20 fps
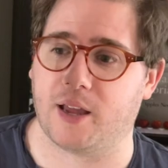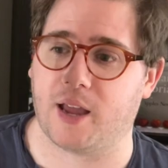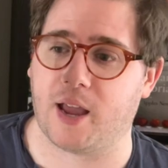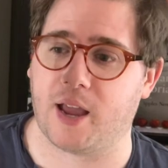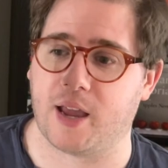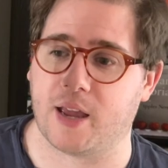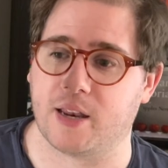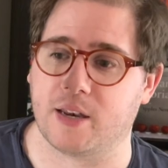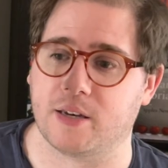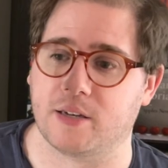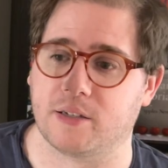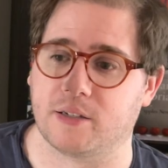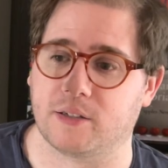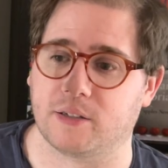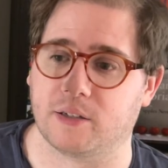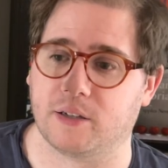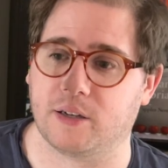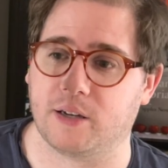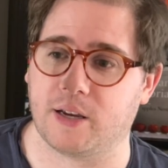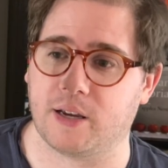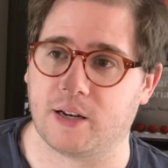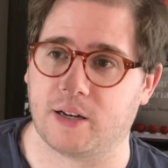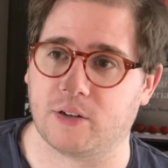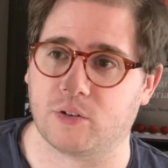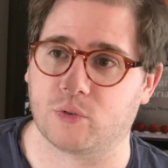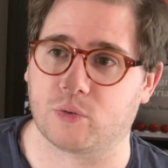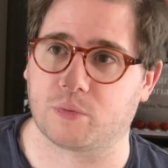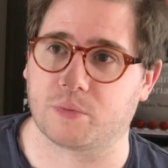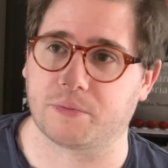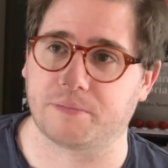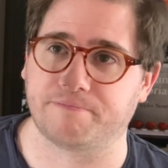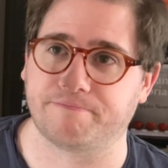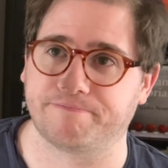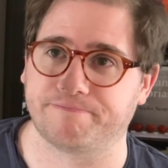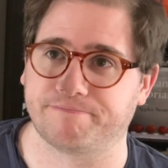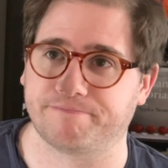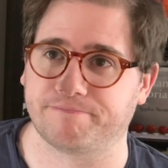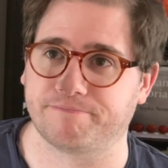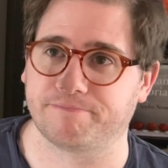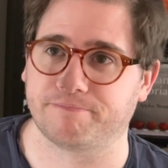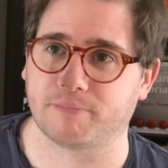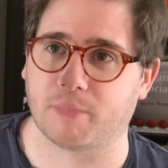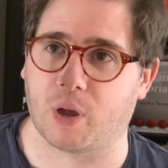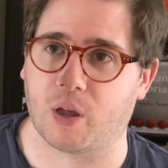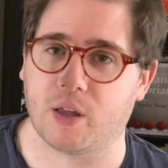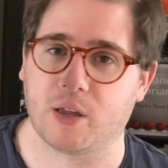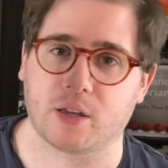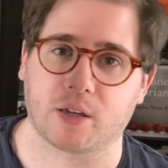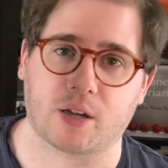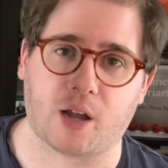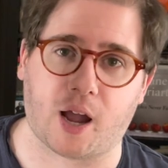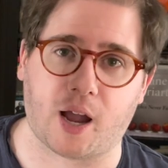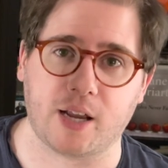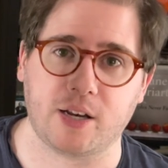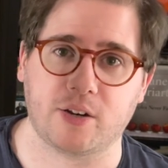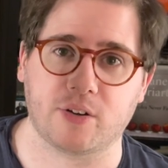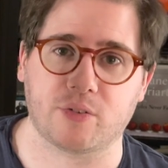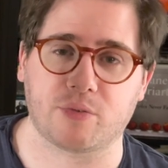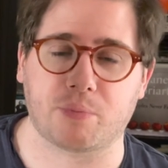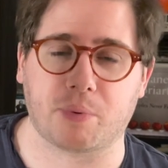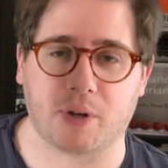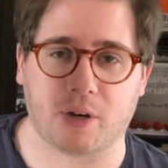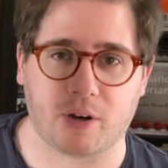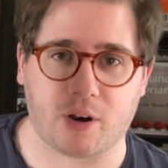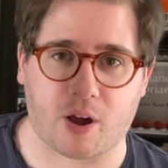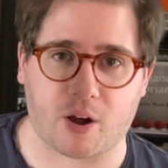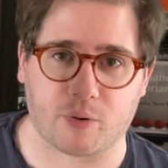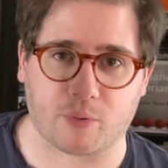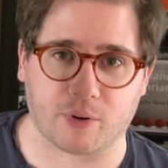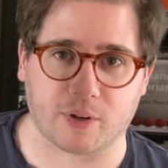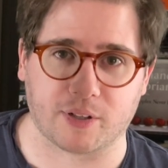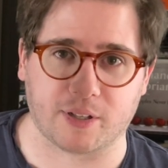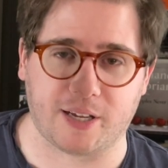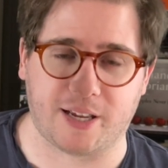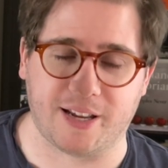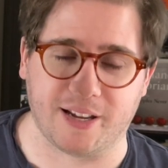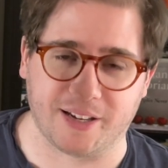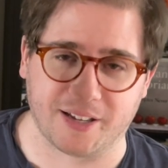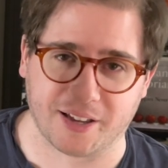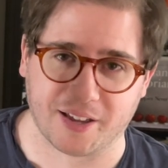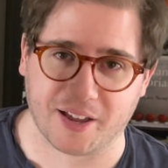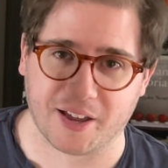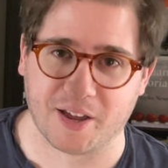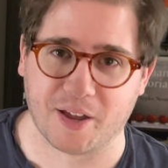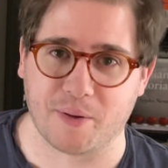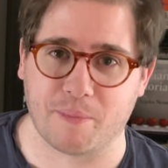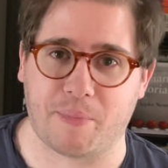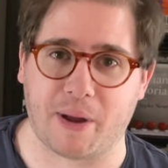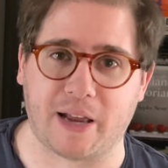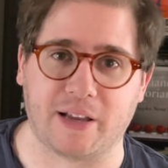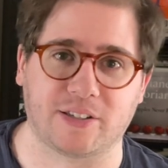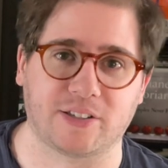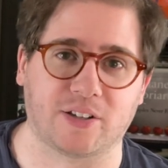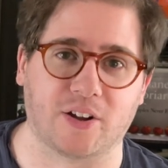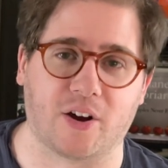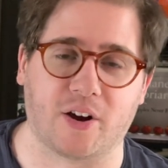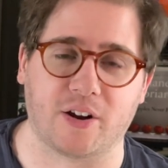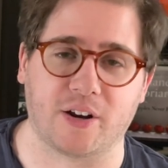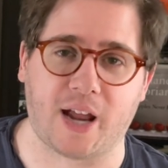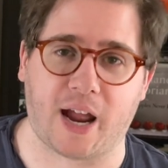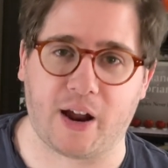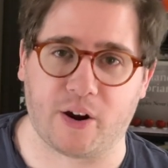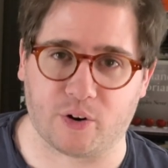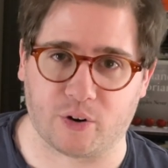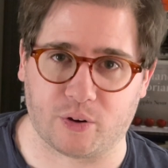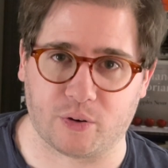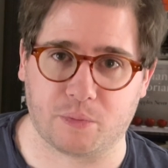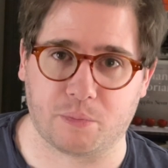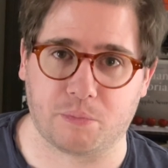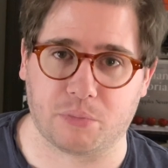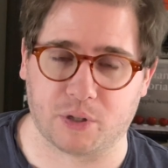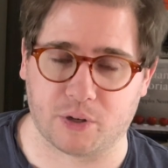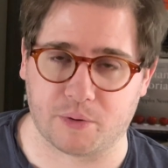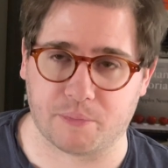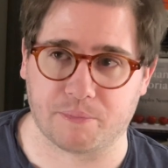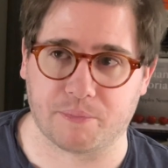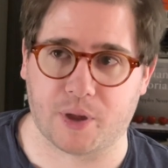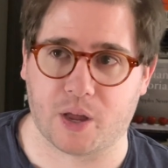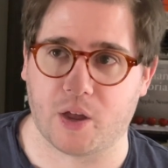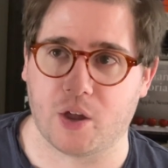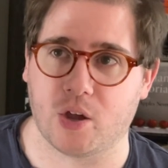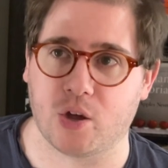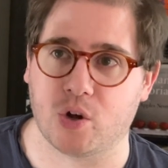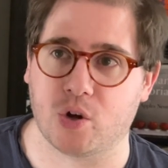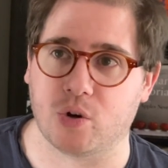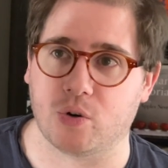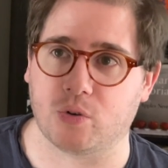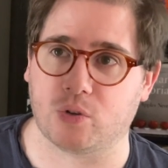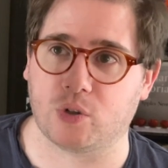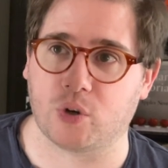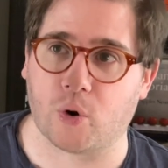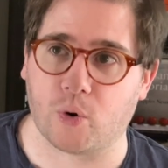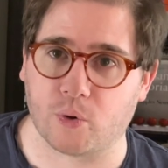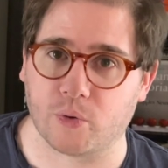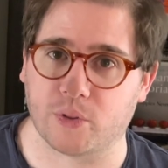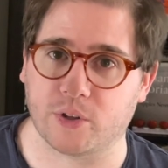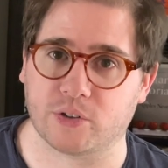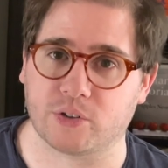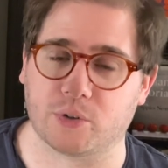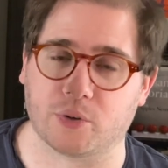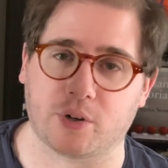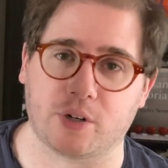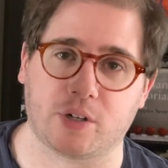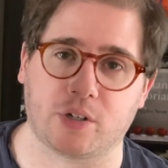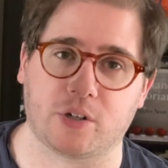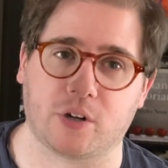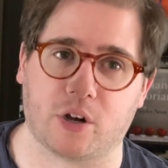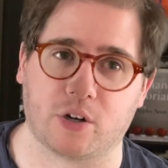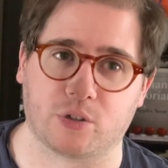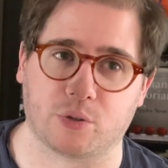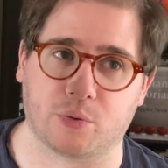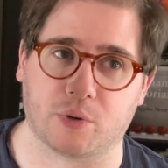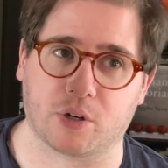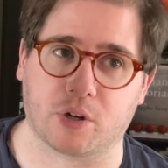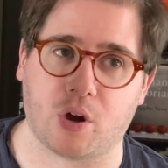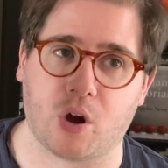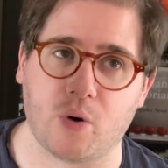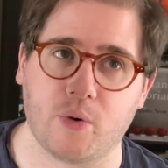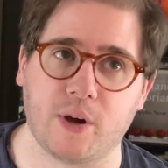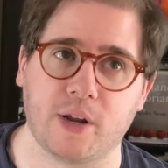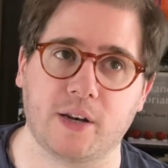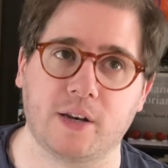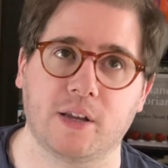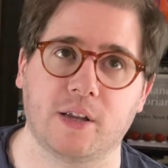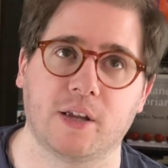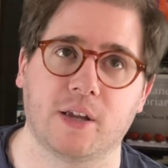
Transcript: And it is kind of, but not really, based on Harold Bloom, who told the story to Joshua Cohen,